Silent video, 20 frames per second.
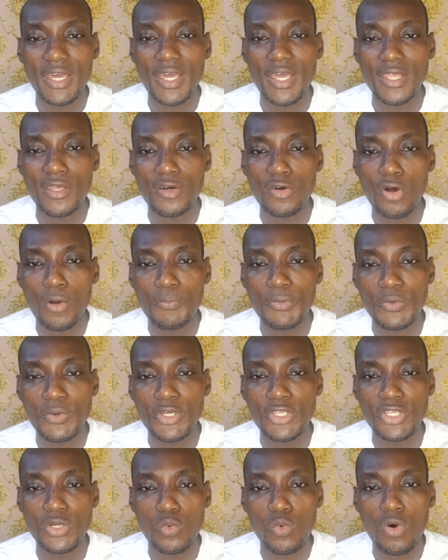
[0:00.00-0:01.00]
your company
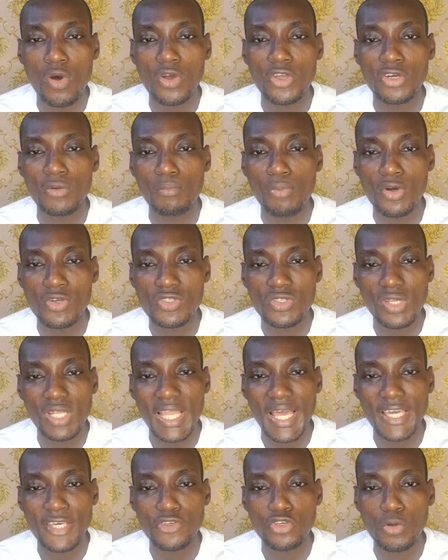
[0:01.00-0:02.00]
where they work, your boss not
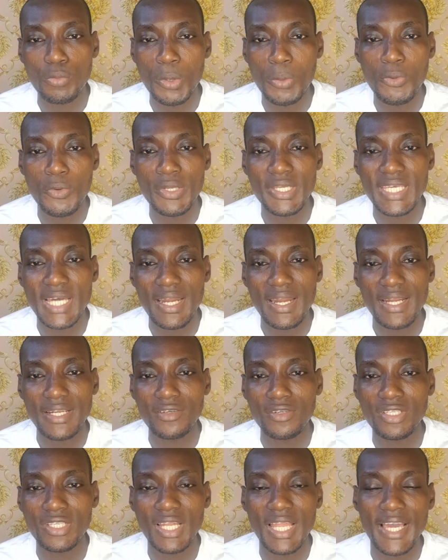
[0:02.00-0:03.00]
like you, or people when they around, they
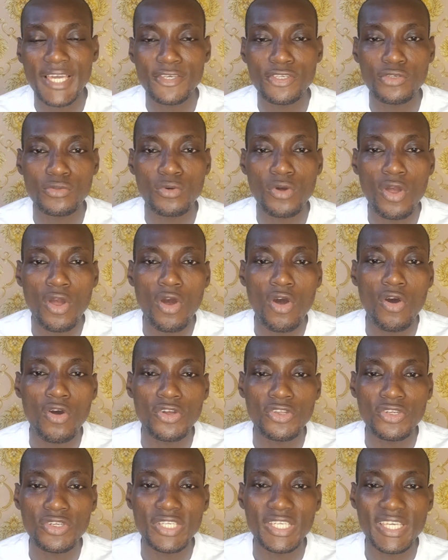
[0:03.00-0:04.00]
only like you, or
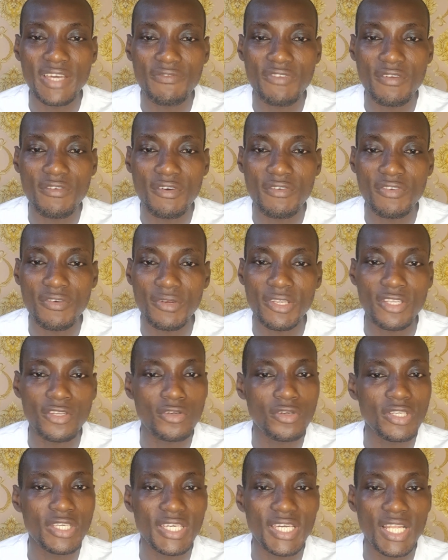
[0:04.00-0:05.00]
you know they get favor from them, you
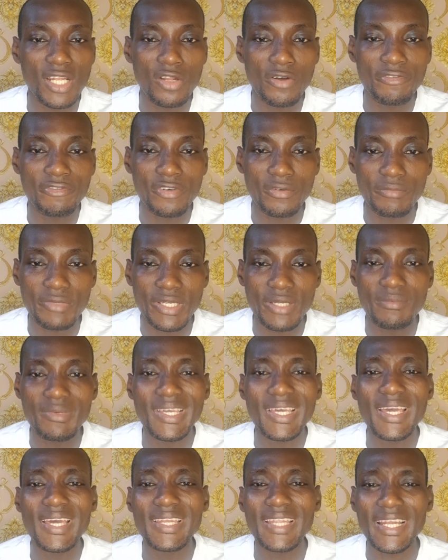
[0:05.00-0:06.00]
know they get love from them.
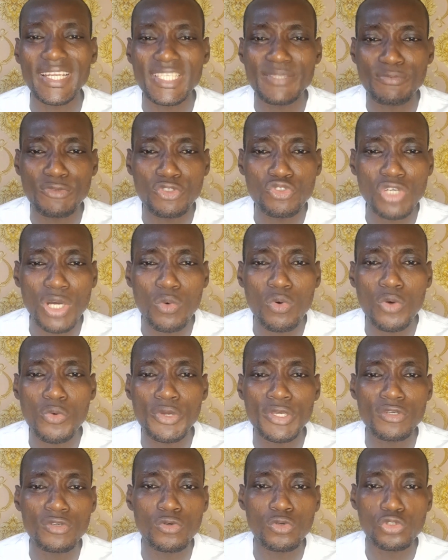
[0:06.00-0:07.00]
Now the spiritual work
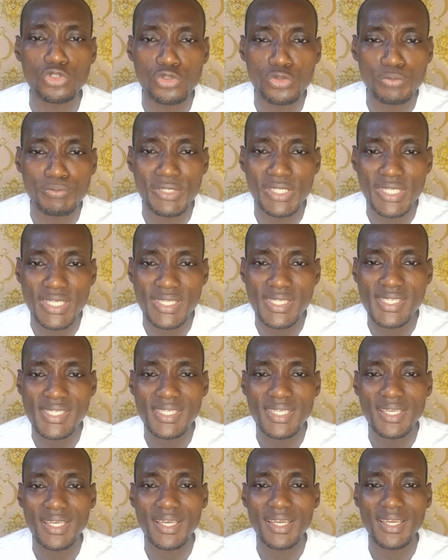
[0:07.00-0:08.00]
where you go do be this.
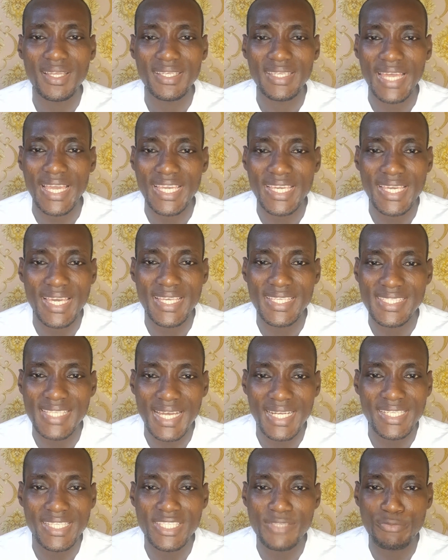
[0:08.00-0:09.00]
Now
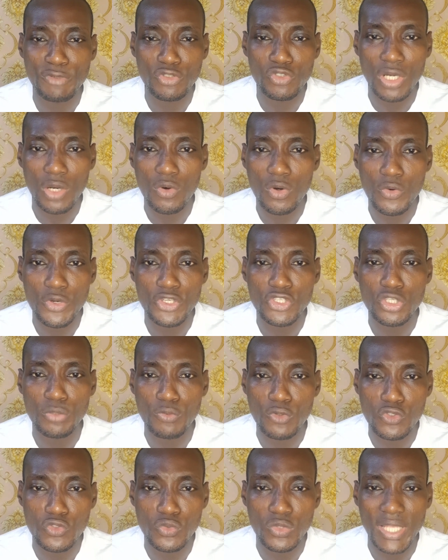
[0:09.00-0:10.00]
exactly spiritual work where you
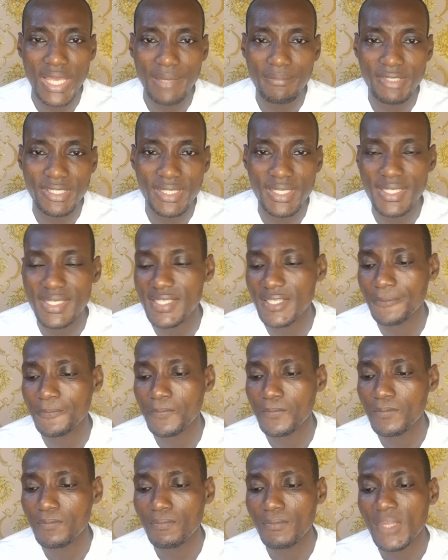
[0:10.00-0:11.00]
supposed to do now be this.
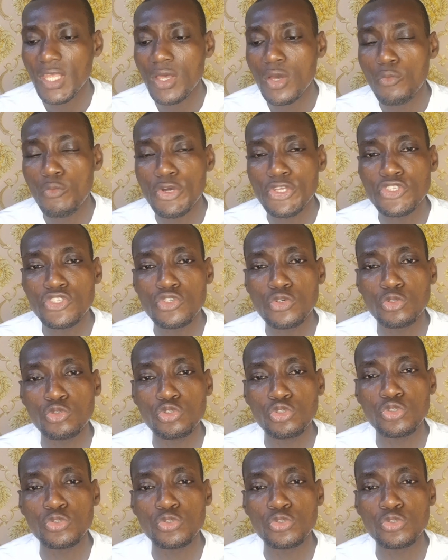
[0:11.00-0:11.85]
Which you do,